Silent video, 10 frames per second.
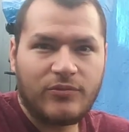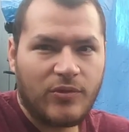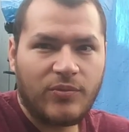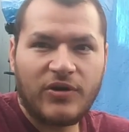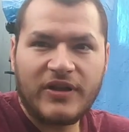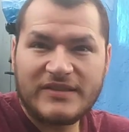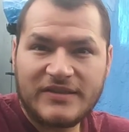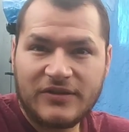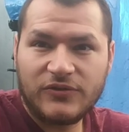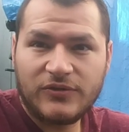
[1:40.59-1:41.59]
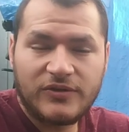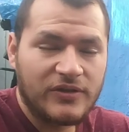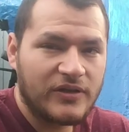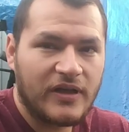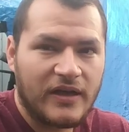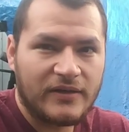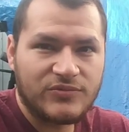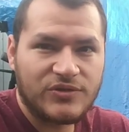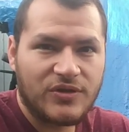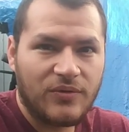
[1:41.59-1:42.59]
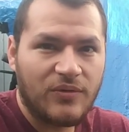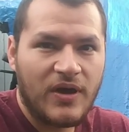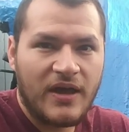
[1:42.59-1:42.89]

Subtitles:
are reporting a signal. So